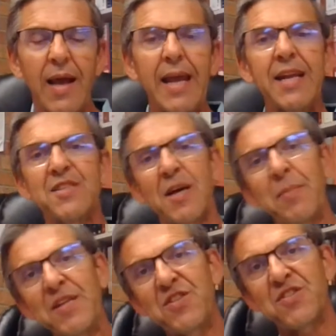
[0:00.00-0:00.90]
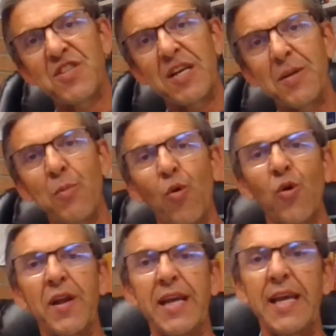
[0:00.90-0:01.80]
And as I mentioned Sunday
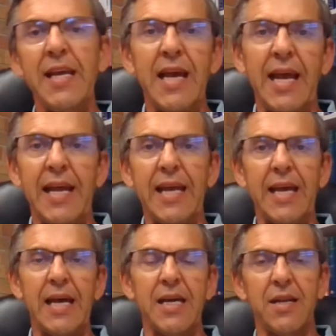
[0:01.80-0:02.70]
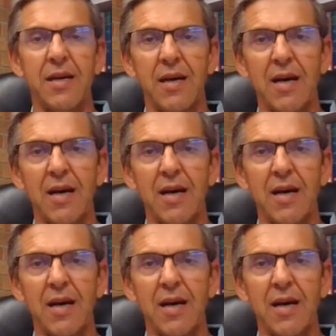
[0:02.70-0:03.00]
morning and